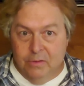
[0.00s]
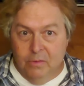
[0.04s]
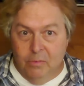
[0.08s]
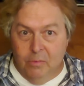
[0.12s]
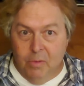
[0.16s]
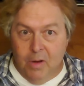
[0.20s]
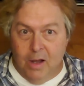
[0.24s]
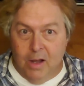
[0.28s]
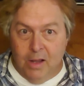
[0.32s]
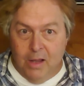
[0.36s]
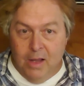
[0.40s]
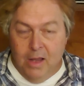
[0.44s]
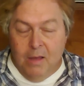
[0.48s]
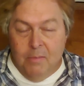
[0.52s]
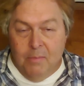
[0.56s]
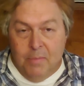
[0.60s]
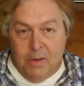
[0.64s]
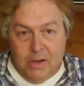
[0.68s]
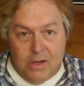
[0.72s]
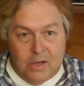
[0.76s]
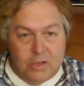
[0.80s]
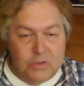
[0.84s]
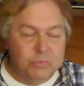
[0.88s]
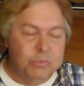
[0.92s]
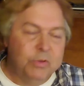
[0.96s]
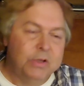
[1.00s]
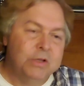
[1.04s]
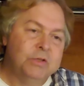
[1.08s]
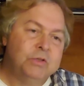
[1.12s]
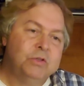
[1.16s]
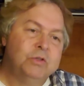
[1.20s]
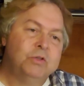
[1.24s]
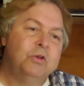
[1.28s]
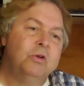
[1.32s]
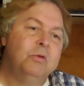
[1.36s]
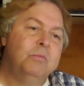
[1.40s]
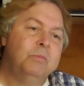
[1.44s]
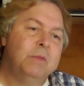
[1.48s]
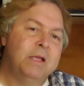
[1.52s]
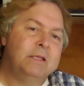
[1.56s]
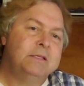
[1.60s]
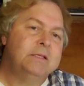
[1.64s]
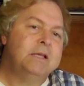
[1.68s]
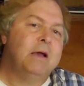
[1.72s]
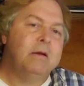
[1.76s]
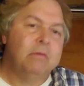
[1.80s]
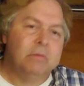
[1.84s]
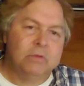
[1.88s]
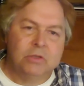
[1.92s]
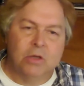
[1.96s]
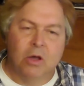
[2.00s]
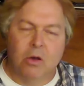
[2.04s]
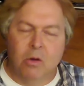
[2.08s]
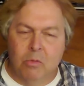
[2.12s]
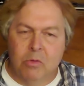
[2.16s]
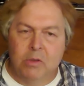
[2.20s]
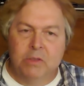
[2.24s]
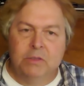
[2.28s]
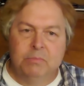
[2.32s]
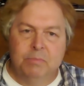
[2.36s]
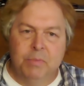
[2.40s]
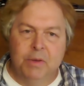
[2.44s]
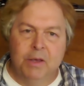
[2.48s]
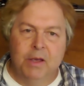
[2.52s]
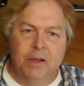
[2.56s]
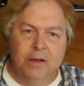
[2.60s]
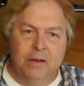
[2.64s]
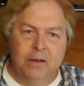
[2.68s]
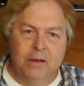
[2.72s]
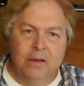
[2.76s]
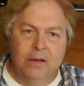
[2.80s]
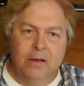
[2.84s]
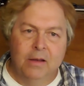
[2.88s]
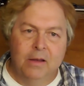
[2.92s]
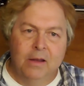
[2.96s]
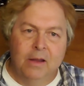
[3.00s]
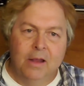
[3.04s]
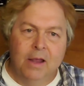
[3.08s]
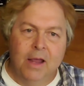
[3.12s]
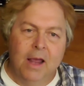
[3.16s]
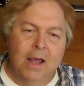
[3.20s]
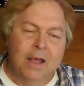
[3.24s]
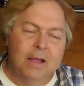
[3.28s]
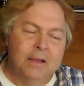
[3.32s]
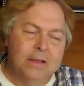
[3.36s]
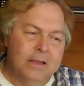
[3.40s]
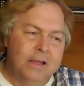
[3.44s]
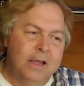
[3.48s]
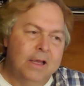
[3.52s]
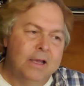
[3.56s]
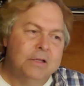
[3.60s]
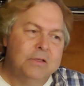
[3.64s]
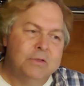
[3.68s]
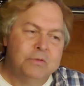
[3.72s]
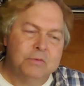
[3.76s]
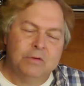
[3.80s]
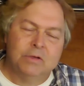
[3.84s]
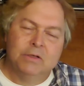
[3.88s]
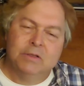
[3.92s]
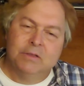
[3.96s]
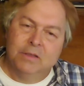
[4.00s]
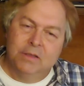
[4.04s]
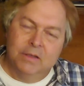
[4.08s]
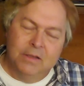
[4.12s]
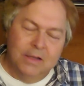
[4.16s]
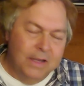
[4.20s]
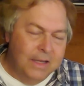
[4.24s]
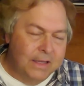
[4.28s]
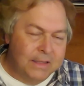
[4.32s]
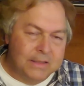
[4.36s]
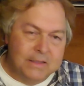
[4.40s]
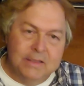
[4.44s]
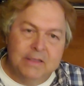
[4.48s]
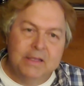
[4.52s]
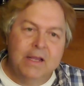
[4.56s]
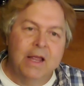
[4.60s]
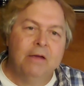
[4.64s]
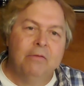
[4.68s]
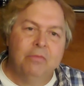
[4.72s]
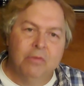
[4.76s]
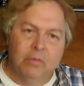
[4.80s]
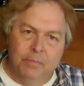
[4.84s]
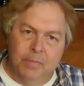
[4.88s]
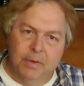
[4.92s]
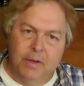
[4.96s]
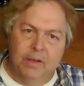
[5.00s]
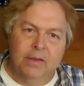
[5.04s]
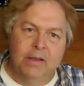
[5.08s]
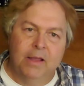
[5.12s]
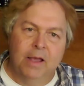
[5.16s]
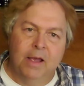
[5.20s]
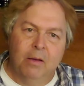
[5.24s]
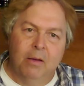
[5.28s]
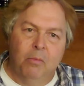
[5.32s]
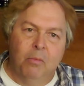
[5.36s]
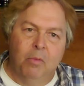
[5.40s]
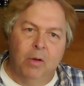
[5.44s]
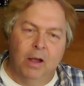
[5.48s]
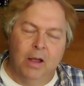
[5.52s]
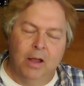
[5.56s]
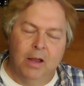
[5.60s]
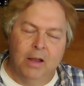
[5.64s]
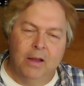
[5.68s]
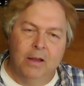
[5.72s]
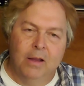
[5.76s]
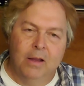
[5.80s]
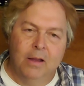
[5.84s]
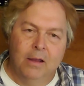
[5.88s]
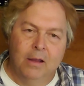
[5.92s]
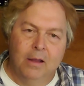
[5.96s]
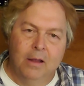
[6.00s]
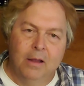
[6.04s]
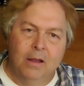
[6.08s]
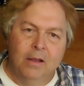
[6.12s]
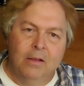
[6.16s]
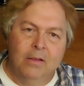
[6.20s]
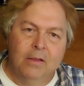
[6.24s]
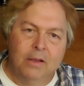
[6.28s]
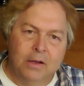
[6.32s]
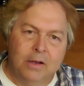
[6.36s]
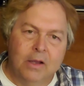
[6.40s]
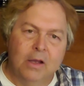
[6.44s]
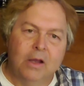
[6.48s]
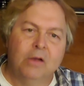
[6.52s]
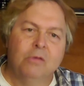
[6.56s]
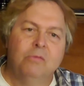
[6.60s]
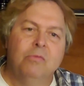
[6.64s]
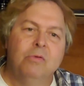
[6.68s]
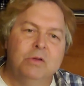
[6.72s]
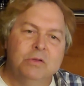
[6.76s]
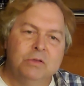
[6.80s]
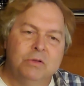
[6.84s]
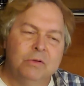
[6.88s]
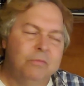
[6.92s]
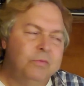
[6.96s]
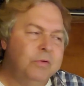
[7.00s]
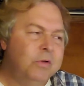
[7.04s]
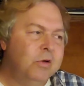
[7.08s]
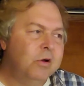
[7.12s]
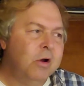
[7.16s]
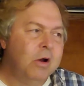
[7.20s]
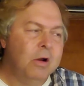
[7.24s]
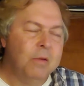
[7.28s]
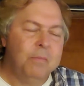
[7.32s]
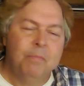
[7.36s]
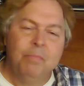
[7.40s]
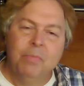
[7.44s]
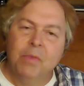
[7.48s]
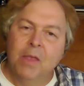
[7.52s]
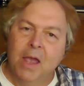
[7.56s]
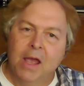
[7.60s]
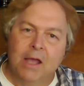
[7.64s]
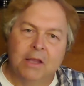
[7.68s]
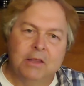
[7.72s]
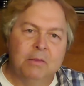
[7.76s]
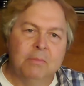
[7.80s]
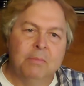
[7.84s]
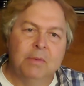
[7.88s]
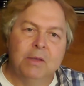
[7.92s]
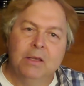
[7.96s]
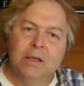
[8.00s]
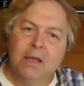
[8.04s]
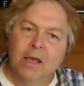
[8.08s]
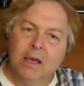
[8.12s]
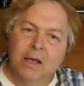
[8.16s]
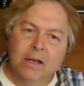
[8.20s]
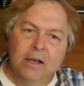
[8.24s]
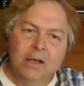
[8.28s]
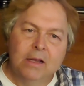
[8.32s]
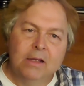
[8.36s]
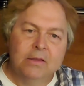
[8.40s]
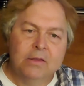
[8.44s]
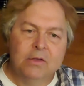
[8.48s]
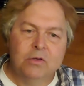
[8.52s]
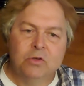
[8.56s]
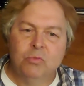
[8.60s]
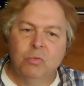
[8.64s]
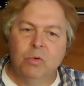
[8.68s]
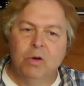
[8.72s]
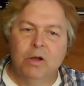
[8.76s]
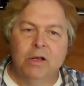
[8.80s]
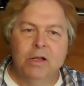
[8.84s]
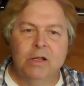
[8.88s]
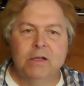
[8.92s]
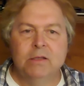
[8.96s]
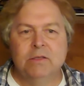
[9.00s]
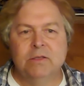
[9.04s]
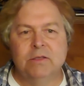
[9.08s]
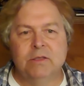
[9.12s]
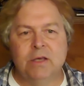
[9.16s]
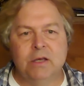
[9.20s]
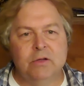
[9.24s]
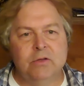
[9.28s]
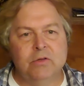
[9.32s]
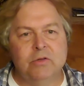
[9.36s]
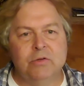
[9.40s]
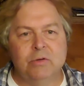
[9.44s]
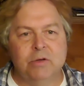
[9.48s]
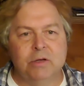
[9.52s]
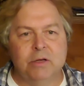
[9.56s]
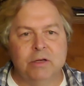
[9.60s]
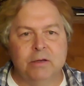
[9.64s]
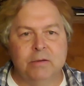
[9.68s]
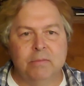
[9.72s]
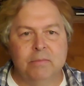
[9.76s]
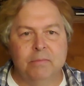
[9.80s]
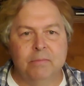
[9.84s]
why? Because we assume that's how it's always been. And the answer is, it's never been that way. The countries of Europe at the beginning of the 20th century,